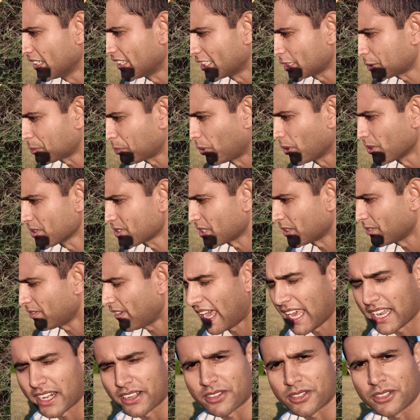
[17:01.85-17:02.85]
response
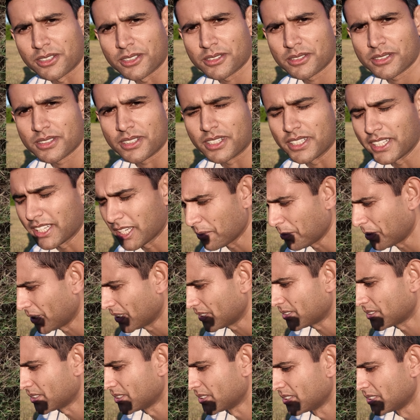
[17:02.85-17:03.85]
of aileron a little
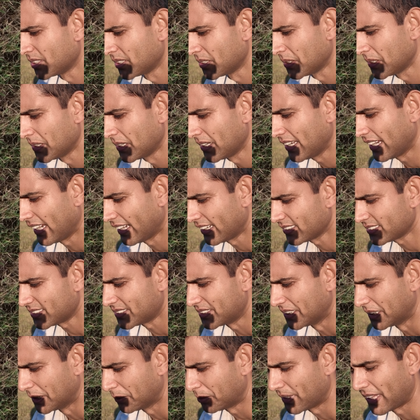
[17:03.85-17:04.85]
bit and
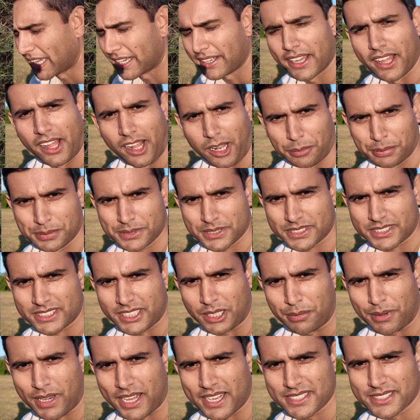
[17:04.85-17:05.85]
see if that helps
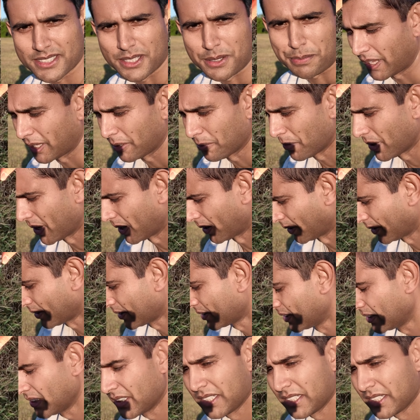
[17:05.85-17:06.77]
stabilize the plane better.